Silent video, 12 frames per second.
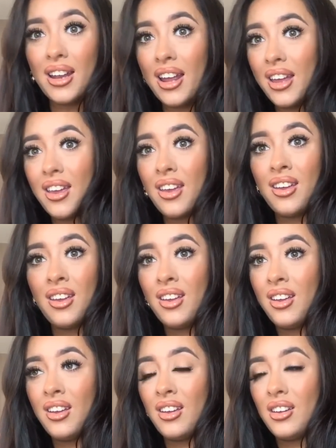Like,
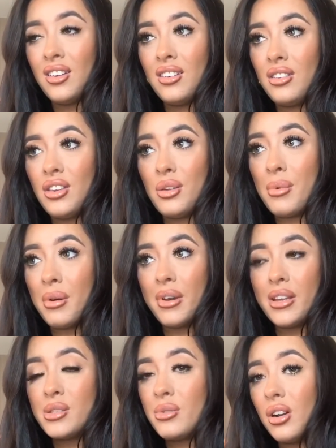the
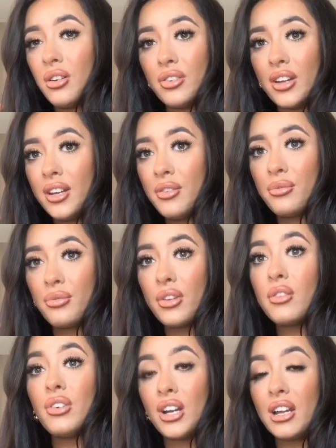midwives were lovely,
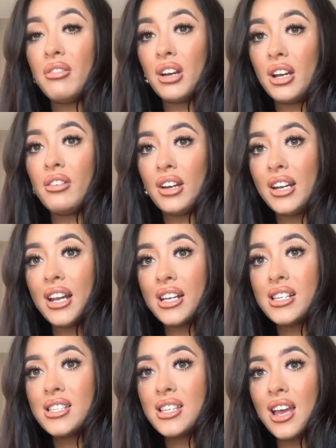really, really, really
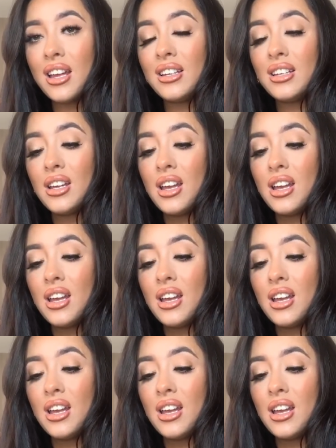nice, and